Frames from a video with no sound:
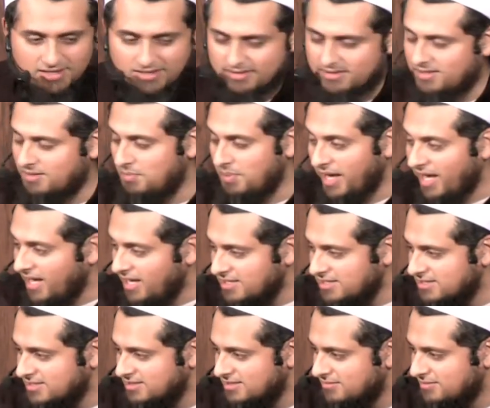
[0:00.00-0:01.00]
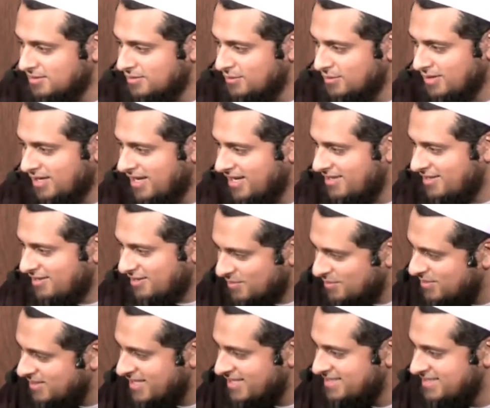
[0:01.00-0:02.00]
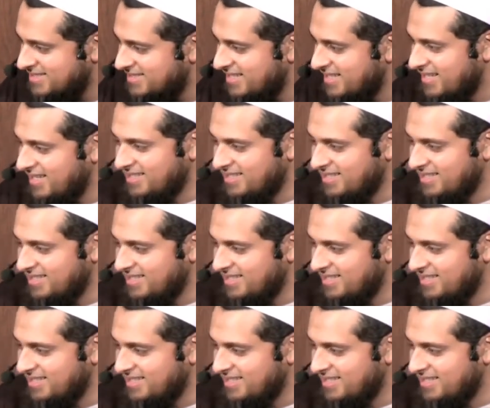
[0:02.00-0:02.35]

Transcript: The pages of the Qur'an are blessed.